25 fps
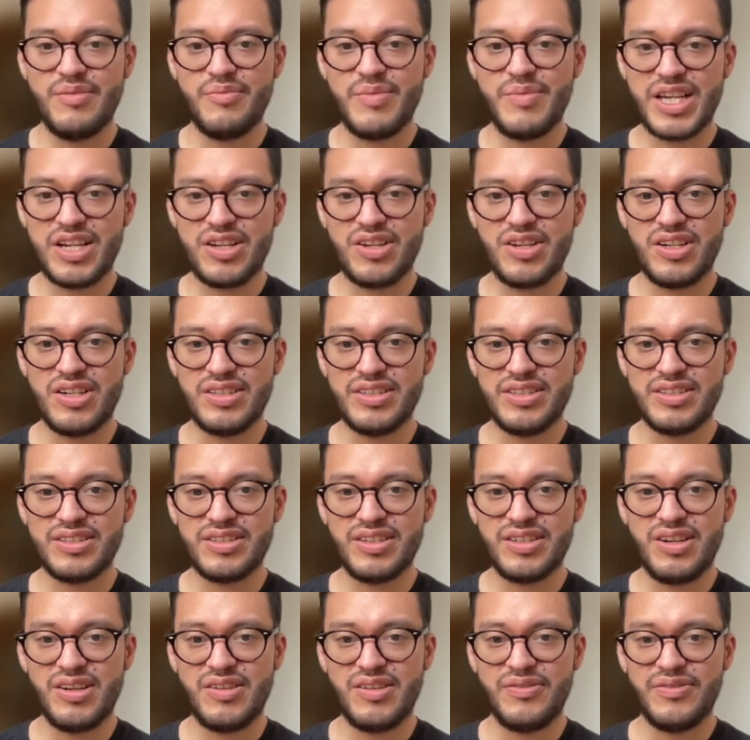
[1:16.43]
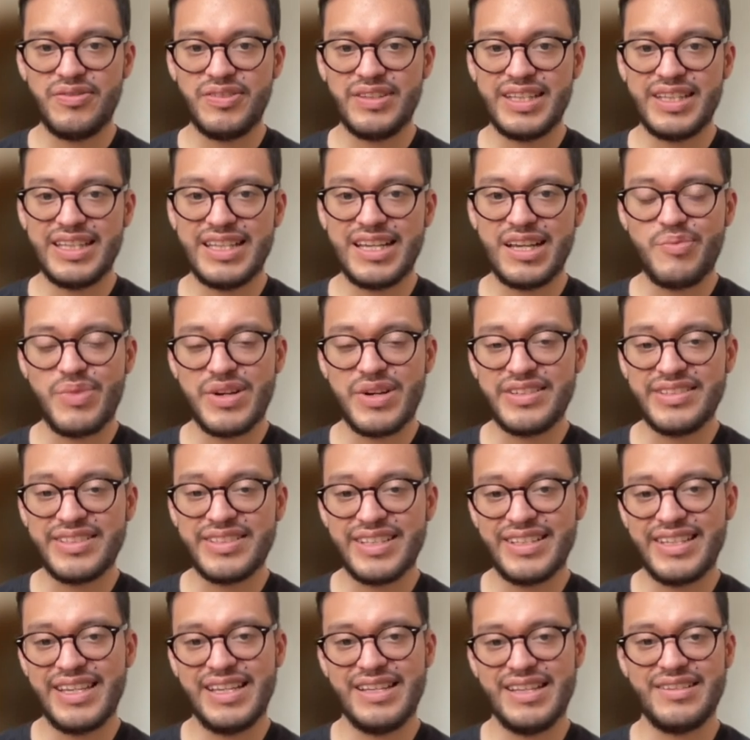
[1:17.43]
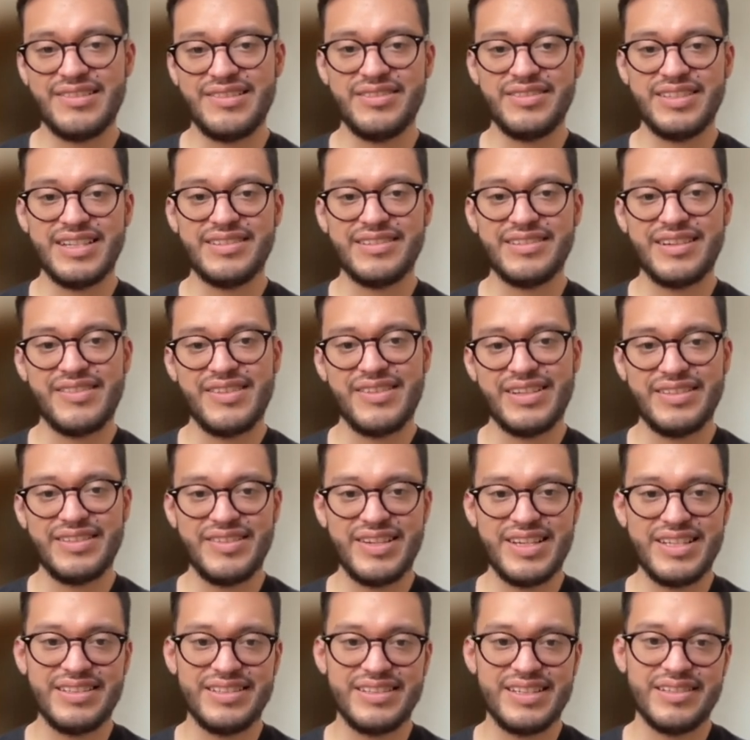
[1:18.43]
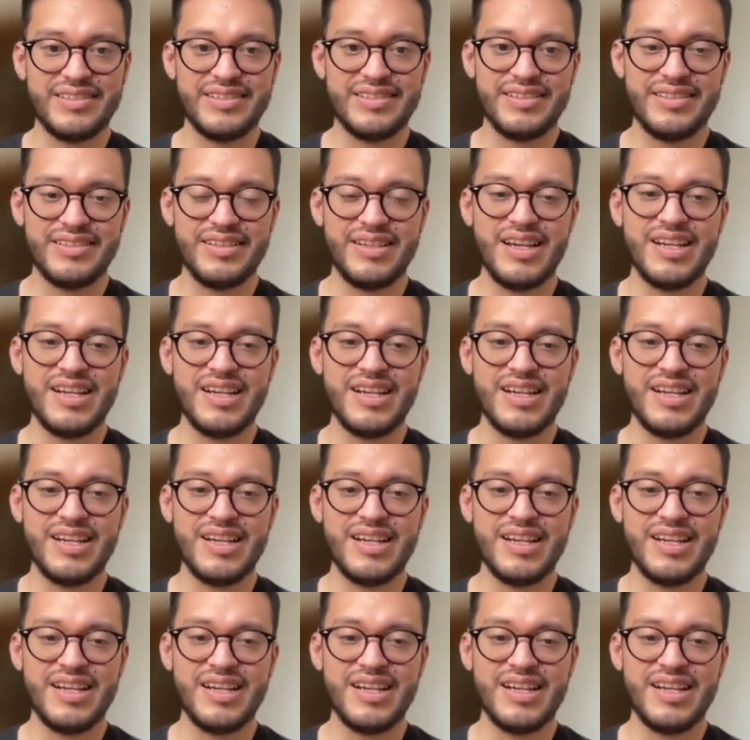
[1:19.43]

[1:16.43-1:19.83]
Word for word: because of the diversity in their sex characteristics